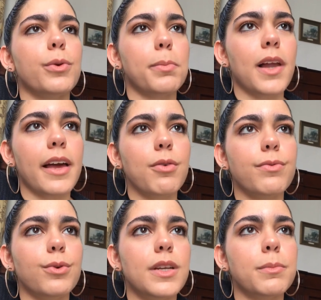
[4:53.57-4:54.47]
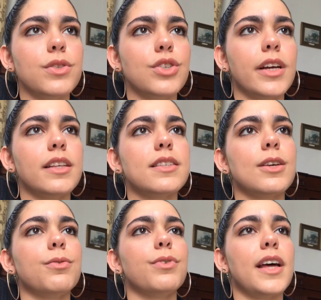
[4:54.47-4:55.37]
you're applying for. Demonstrate
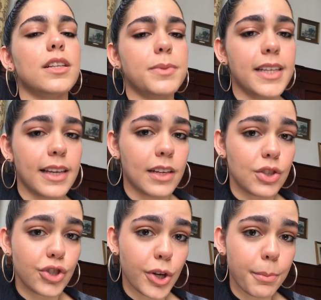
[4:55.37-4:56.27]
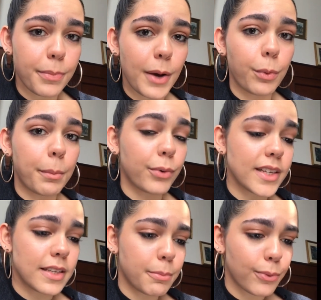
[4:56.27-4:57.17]
skill for that particular job that will
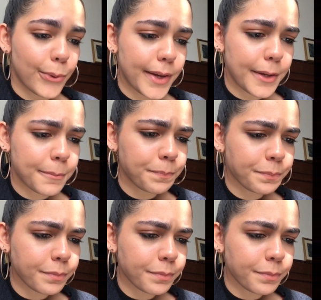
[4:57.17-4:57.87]
impress an employer.